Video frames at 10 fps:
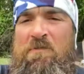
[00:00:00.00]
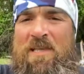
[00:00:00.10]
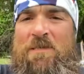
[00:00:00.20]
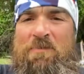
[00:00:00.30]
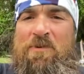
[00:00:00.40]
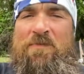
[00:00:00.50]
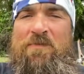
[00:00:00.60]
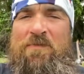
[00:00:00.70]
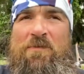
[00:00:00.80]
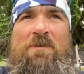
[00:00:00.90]
It's
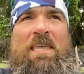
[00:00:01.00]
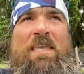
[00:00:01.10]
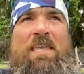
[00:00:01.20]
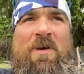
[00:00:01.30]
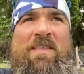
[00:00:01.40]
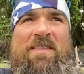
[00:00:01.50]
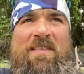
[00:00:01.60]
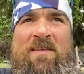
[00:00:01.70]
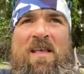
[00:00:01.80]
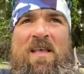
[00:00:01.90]
beautiful. I can't wait
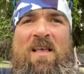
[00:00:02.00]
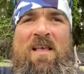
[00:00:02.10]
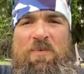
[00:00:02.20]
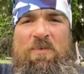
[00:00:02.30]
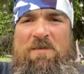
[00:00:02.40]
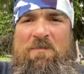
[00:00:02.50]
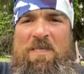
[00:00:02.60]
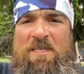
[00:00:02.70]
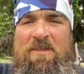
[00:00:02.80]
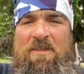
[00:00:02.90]
to see what some of
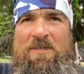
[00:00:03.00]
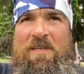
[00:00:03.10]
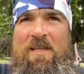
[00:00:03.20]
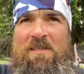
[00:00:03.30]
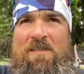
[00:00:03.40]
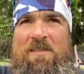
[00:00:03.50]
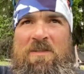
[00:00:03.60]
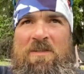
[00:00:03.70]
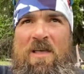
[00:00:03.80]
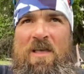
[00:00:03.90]
these other states look
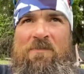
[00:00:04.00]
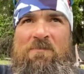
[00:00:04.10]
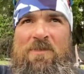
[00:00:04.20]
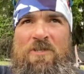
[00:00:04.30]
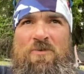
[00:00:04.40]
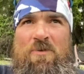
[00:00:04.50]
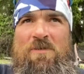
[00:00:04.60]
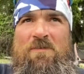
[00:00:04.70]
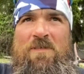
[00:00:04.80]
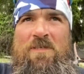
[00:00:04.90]
like from the
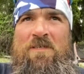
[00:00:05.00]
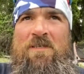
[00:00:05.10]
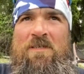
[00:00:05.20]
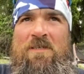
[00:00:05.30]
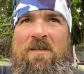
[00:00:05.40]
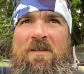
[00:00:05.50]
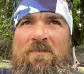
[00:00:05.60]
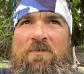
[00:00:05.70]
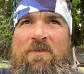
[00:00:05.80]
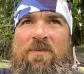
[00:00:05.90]
shores of the
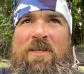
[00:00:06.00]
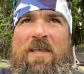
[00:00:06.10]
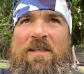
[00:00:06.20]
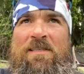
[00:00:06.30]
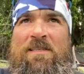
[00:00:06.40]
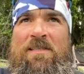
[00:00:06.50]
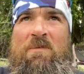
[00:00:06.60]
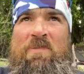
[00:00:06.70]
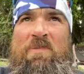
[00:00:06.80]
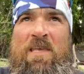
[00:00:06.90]
river. Yeah, that's a
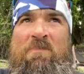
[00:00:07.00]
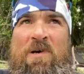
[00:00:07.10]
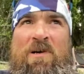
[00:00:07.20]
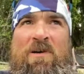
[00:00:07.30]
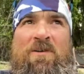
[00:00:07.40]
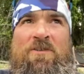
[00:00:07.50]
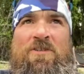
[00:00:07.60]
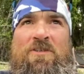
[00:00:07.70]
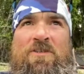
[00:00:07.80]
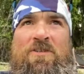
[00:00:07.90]
big
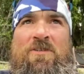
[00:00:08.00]
barge.